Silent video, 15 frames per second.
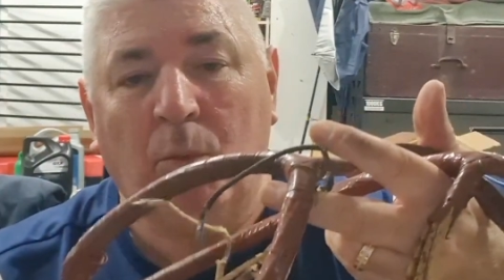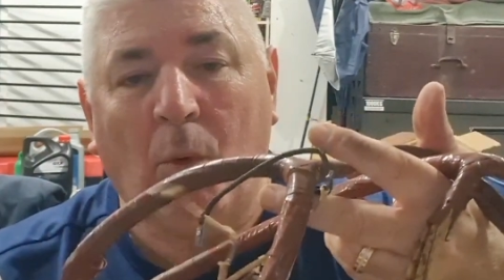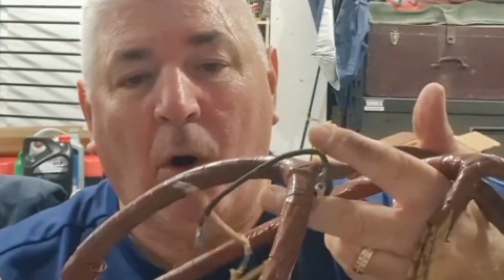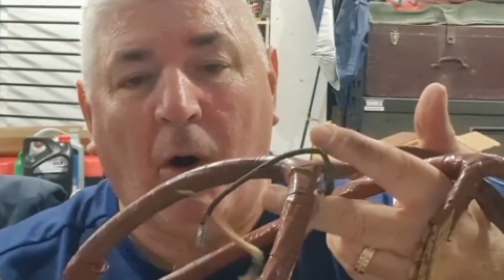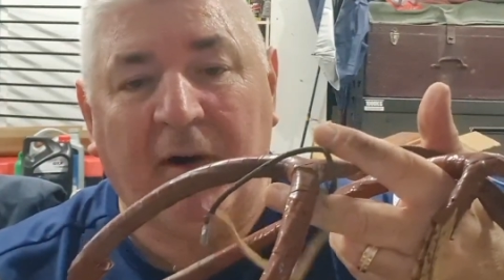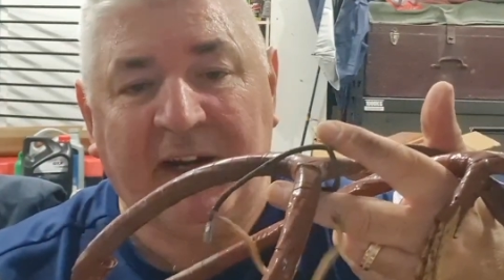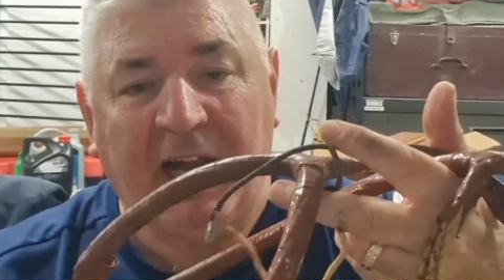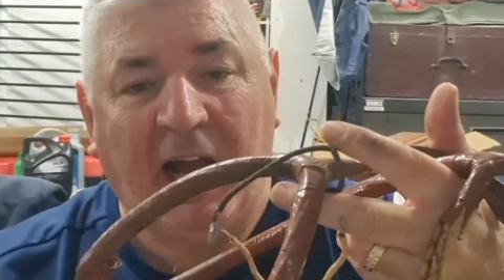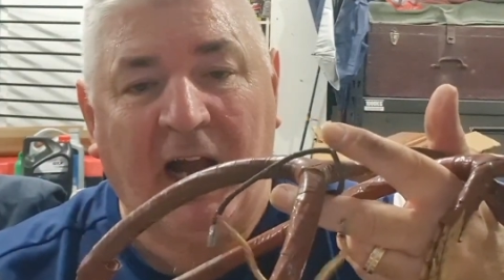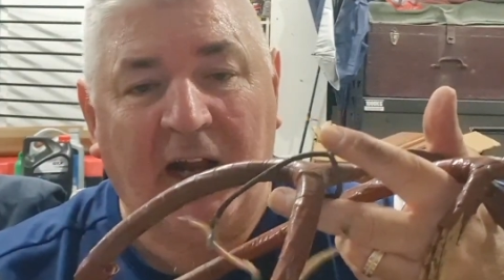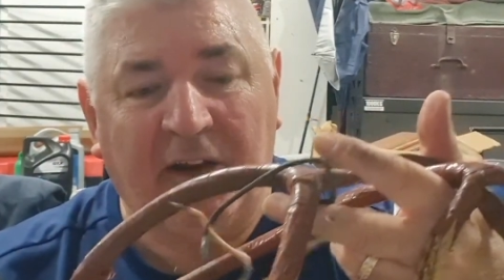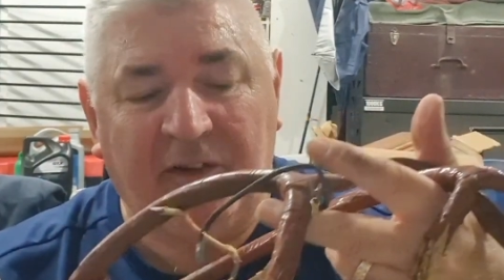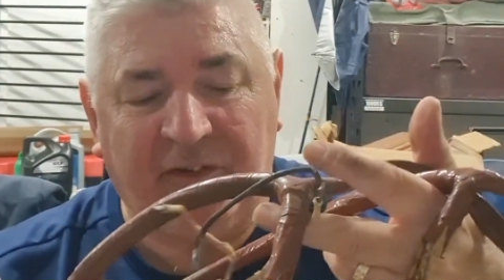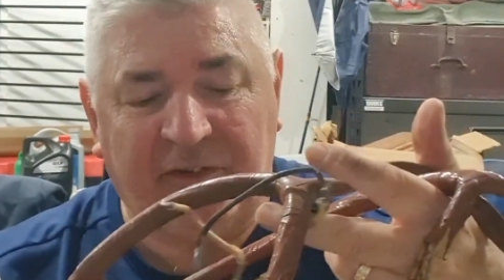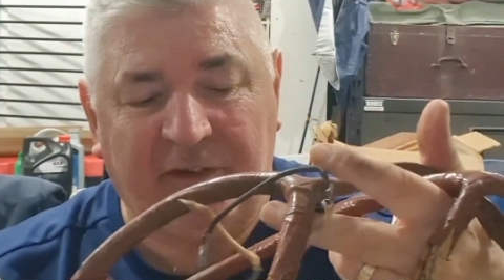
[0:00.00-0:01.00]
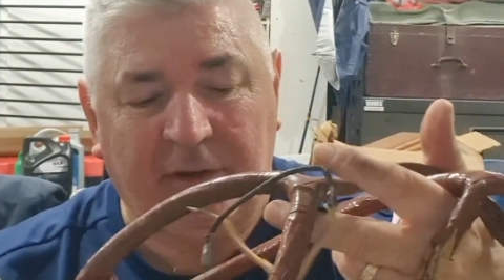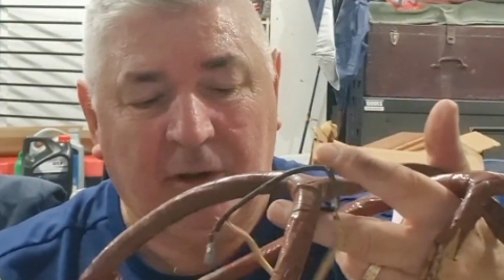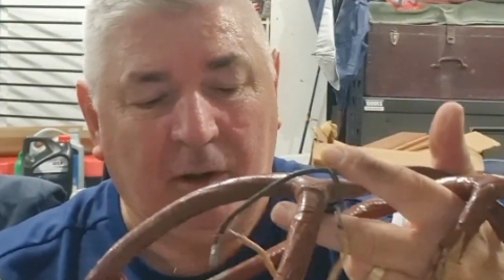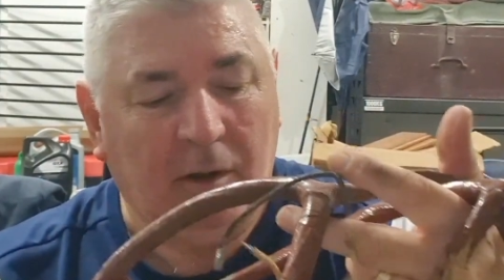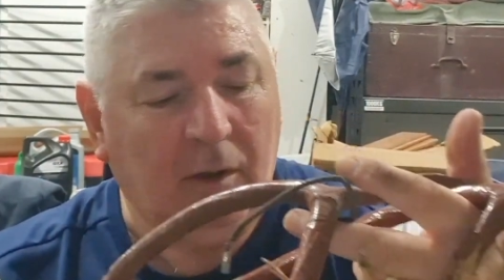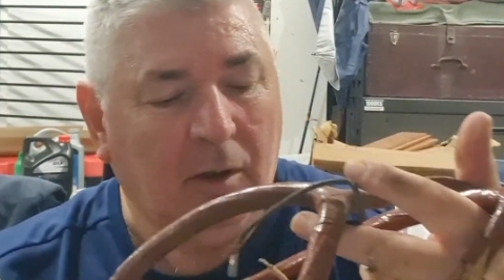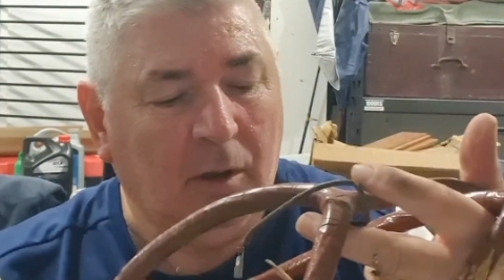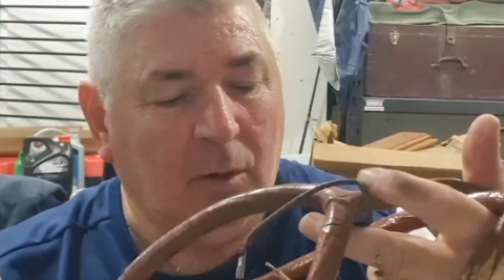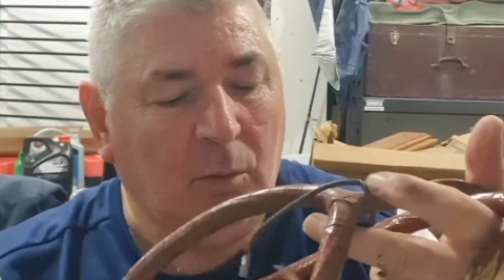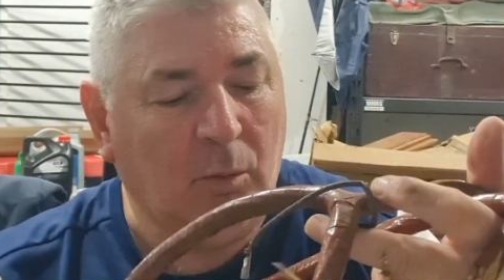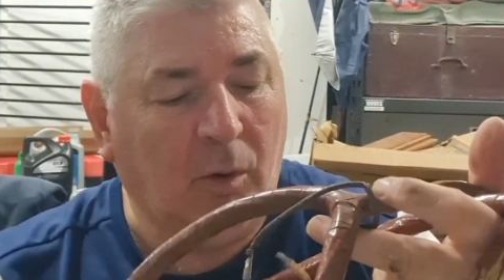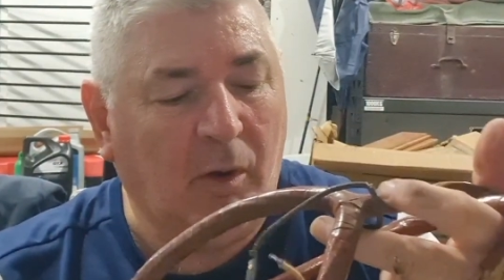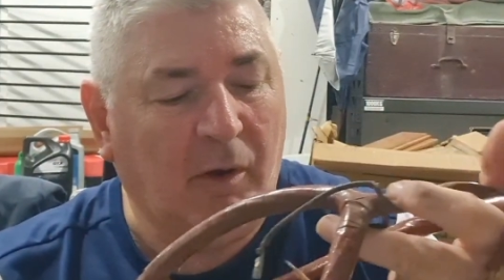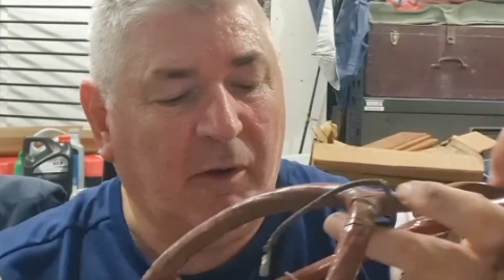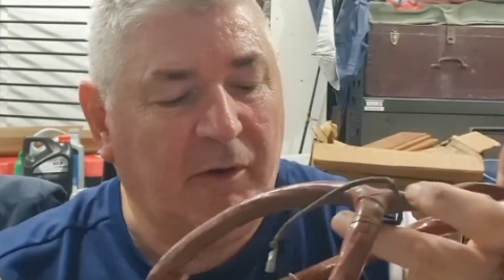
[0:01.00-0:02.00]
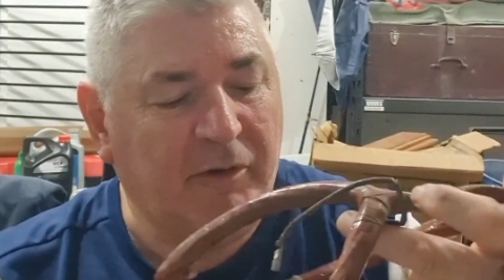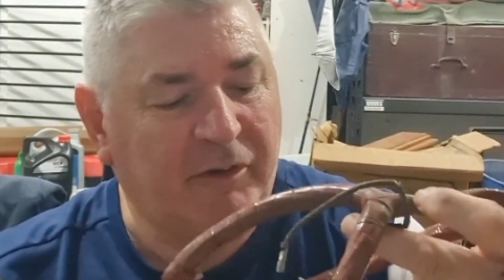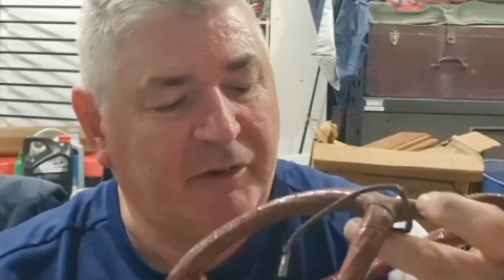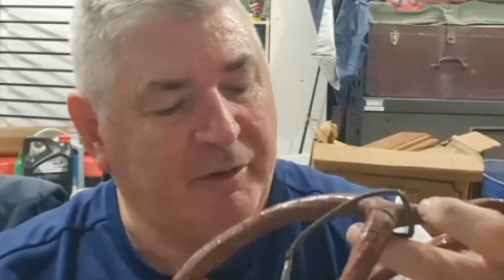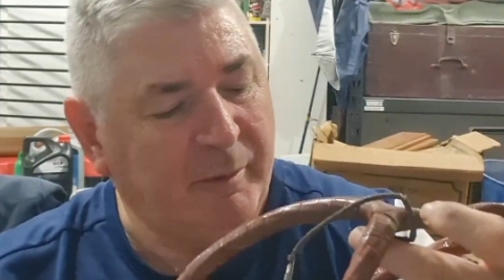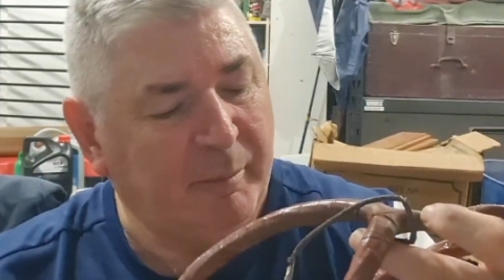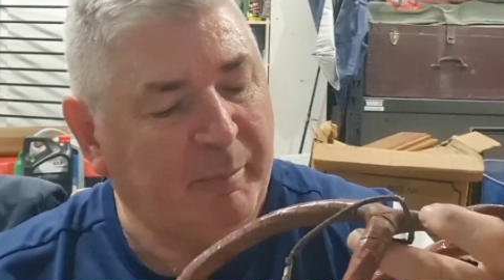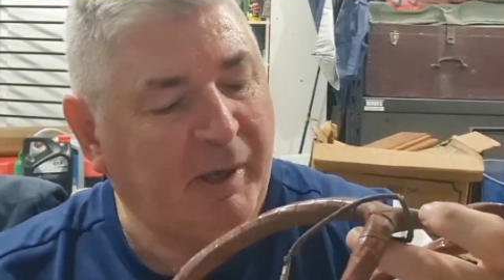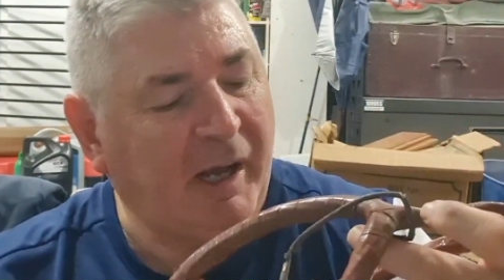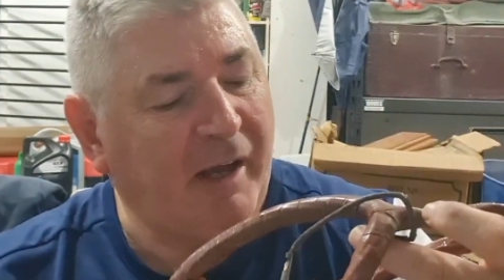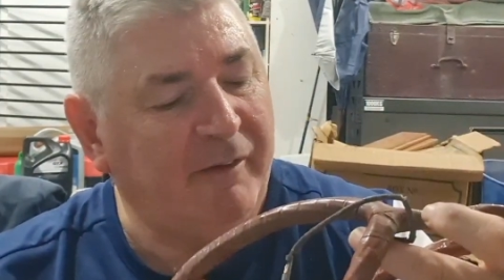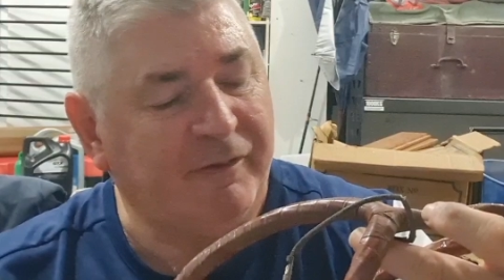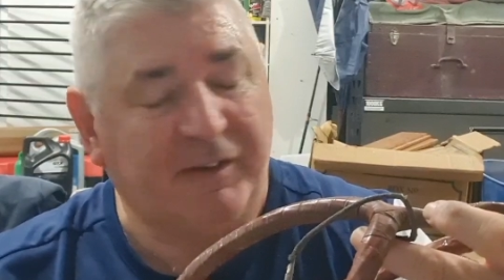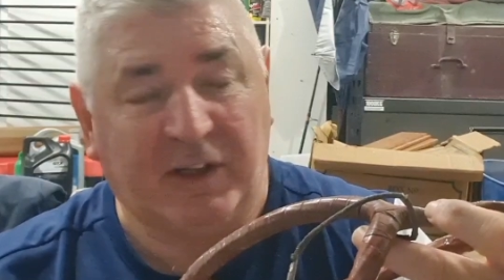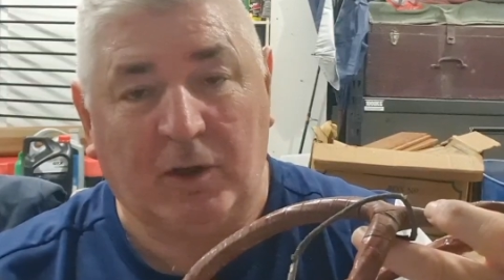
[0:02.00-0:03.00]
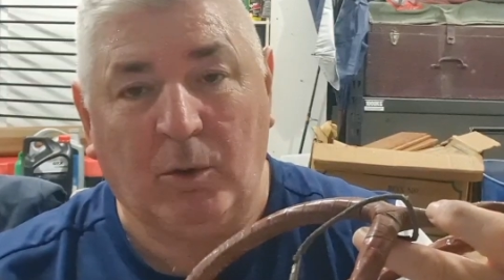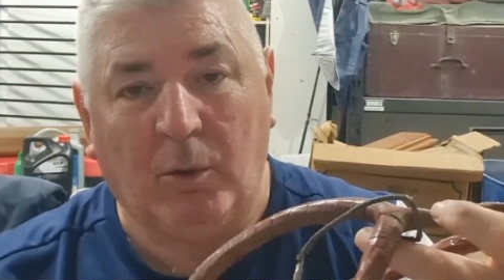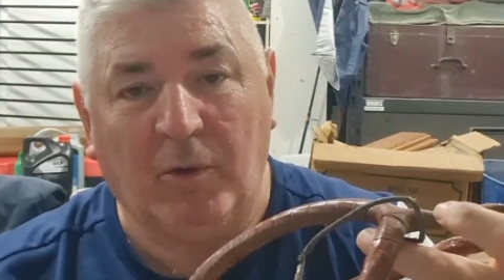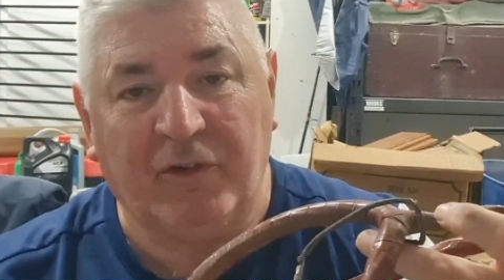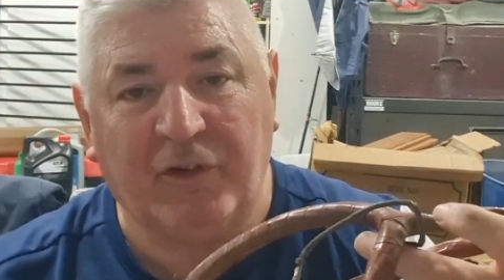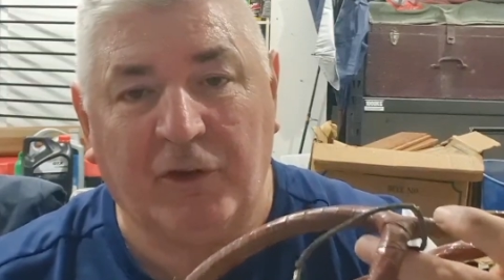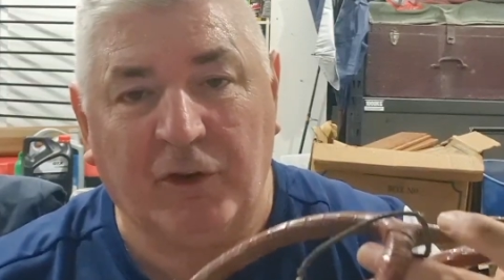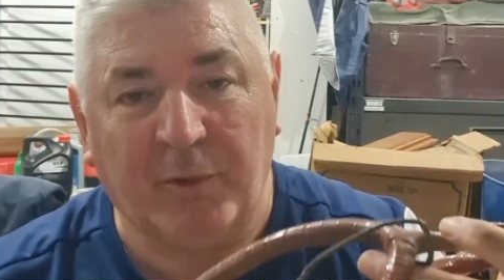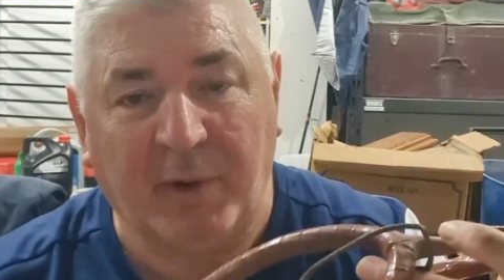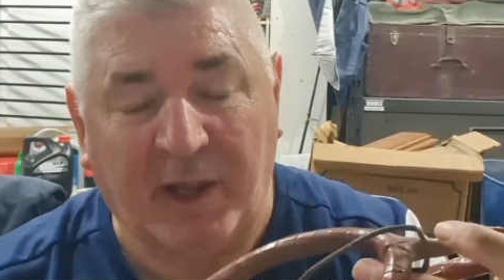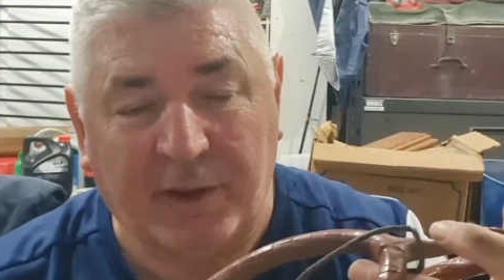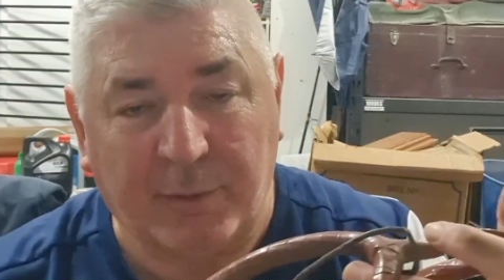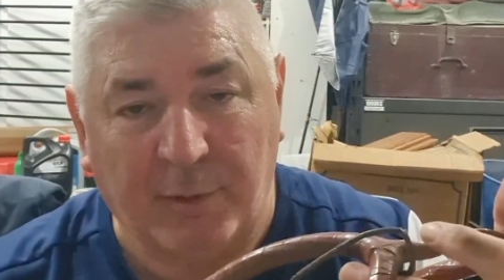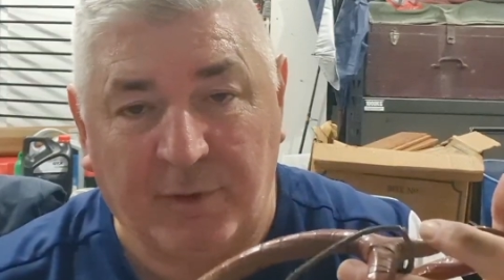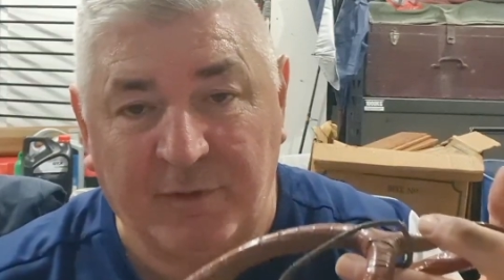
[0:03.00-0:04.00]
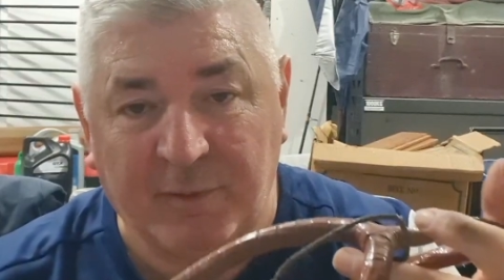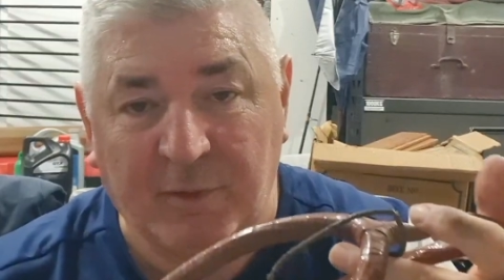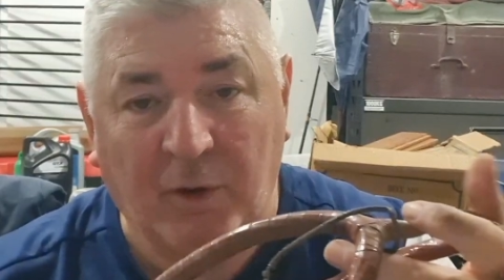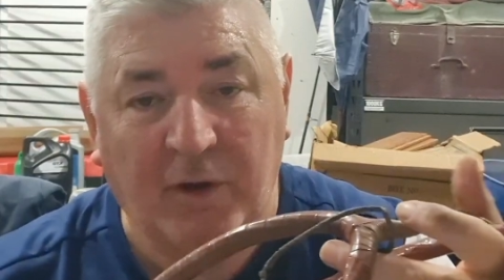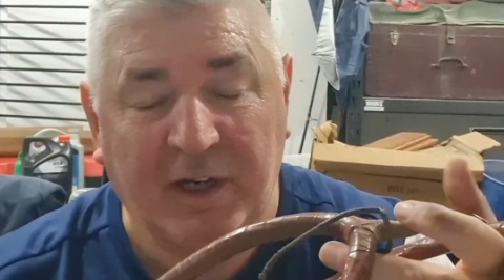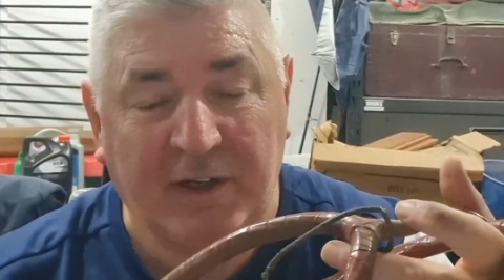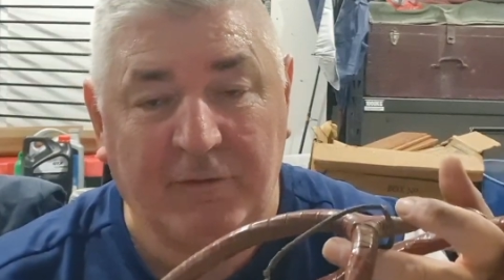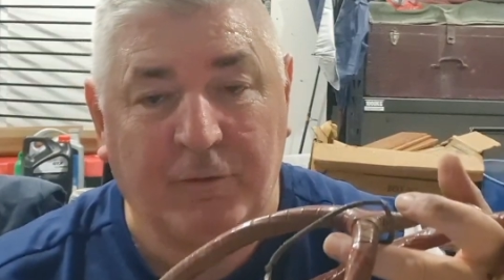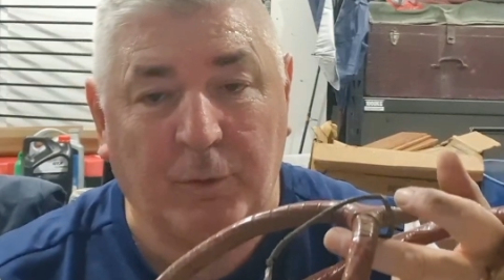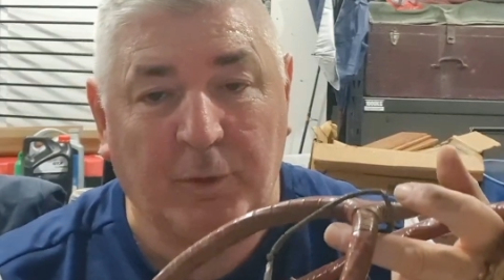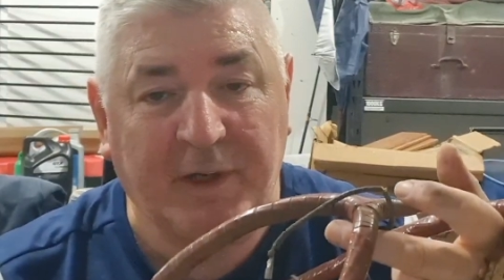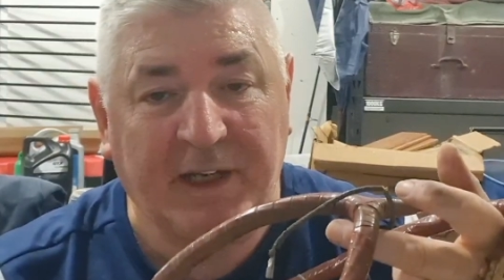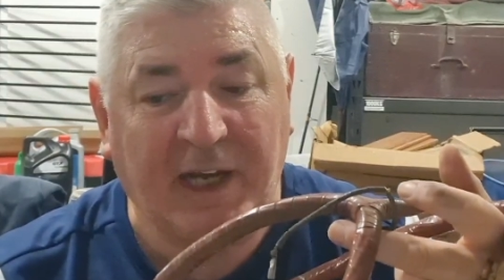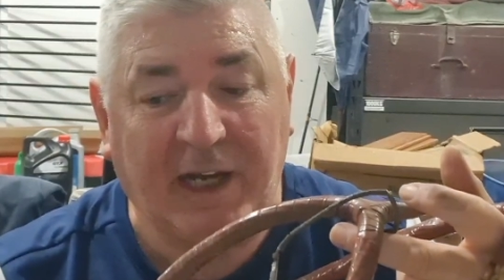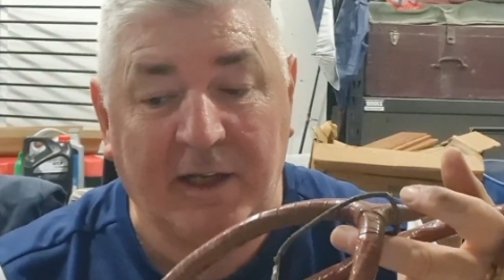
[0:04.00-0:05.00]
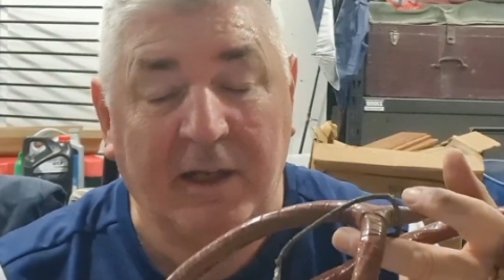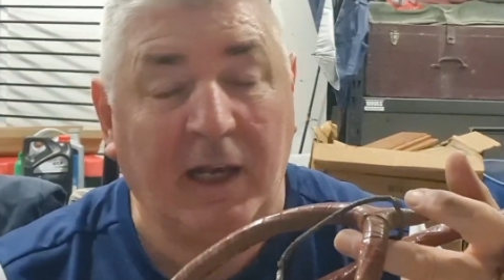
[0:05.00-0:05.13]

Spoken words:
wiring harness was par for the course all the way through from 1948.